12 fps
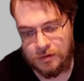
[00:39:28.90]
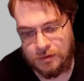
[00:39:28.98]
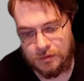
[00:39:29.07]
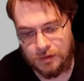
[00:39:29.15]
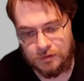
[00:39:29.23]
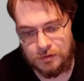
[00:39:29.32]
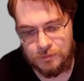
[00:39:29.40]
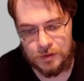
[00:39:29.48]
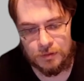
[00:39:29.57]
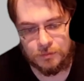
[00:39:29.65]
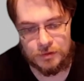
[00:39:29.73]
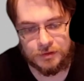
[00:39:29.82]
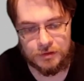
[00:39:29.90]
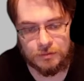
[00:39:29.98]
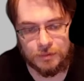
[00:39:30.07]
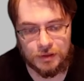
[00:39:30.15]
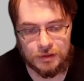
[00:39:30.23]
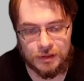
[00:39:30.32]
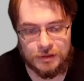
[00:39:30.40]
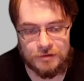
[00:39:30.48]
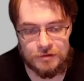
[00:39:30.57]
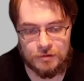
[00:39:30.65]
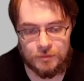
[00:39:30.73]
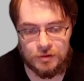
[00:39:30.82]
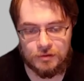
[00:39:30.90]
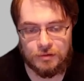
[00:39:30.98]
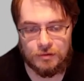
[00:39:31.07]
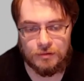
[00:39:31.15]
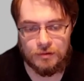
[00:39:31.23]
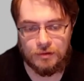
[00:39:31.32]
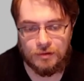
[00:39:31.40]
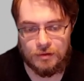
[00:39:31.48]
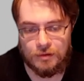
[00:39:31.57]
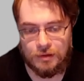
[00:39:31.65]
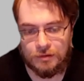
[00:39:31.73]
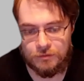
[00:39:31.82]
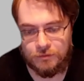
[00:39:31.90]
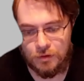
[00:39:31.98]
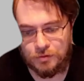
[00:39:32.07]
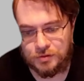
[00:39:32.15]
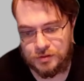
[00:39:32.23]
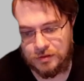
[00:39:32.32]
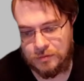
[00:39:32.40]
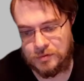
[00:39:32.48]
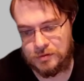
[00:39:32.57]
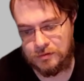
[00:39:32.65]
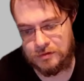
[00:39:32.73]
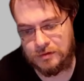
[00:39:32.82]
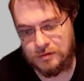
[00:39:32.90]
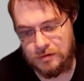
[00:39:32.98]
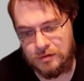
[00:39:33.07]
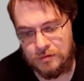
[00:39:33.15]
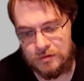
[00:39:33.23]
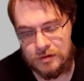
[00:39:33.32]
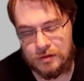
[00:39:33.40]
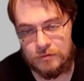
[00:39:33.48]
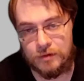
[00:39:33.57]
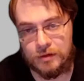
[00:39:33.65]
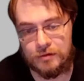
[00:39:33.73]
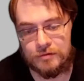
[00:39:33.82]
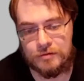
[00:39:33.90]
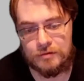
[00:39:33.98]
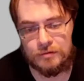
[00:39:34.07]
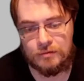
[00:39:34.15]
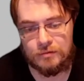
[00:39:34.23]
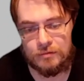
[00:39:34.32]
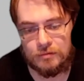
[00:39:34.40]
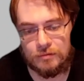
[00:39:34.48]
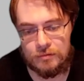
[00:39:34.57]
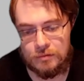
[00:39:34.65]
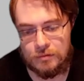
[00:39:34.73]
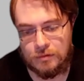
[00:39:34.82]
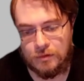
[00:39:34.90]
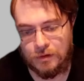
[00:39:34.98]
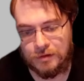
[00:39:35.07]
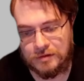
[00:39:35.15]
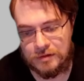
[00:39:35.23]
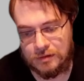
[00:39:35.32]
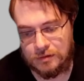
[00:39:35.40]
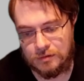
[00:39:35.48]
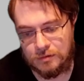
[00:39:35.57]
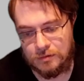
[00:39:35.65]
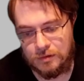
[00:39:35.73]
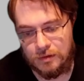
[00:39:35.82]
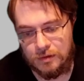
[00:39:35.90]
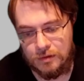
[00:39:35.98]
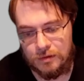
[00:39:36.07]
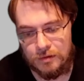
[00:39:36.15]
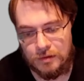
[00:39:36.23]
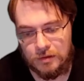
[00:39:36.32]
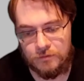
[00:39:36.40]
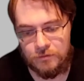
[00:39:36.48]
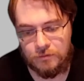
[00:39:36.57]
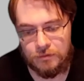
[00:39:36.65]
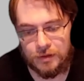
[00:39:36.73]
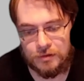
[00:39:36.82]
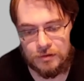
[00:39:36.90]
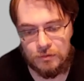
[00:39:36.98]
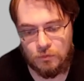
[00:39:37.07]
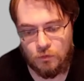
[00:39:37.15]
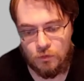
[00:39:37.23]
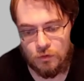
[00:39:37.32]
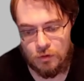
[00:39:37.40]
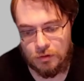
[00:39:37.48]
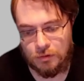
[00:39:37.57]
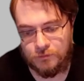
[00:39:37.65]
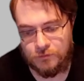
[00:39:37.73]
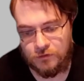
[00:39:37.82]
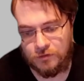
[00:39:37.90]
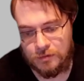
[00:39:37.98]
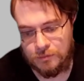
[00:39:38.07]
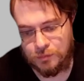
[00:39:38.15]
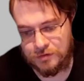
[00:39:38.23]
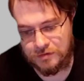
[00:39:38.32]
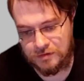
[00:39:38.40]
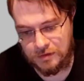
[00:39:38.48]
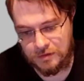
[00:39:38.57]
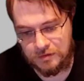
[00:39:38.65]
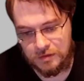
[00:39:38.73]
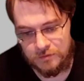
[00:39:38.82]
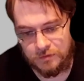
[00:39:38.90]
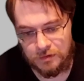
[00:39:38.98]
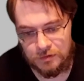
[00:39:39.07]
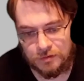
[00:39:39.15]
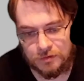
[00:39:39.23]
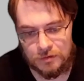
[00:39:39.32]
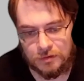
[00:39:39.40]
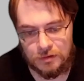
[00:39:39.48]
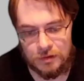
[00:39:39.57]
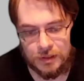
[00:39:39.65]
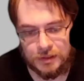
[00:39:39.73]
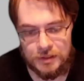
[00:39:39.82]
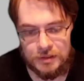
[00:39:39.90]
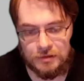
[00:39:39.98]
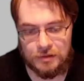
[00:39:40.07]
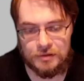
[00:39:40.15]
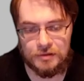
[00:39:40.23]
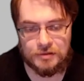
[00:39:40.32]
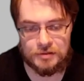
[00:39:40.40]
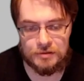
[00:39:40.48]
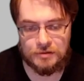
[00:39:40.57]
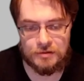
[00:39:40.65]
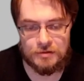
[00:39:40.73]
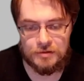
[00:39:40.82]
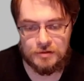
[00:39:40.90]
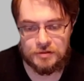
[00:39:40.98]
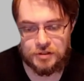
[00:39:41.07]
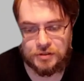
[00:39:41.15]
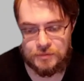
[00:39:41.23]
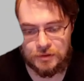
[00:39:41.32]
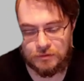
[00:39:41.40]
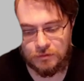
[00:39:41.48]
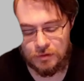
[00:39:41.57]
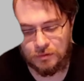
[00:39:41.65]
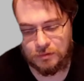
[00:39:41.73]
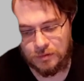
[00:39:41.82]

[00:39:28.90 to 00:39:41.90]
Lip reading: That could become clear by late summer if ocean temperatures continue setting records, Wong said. If record warmth persists even under La Nina conditions, Schmidt wrote,